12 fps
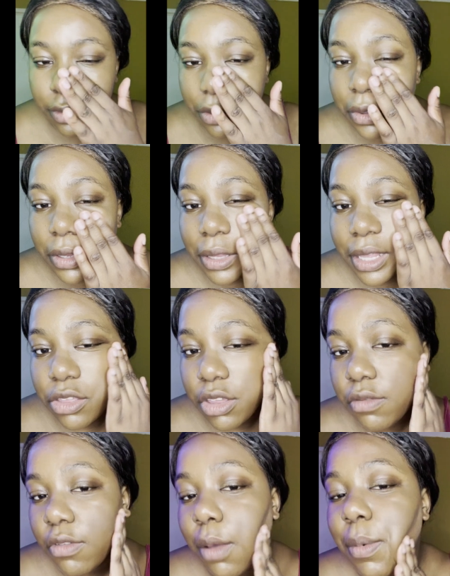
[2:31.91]
so you can
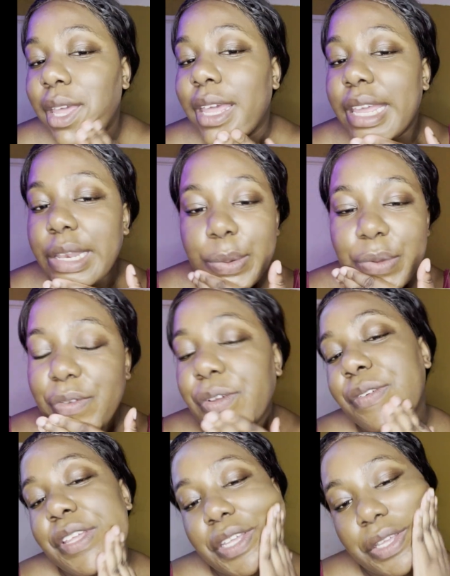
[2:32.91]
literally rub it in with your
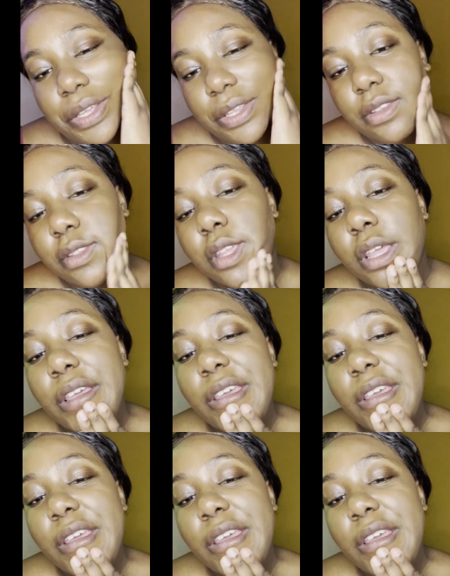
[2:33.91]
fingers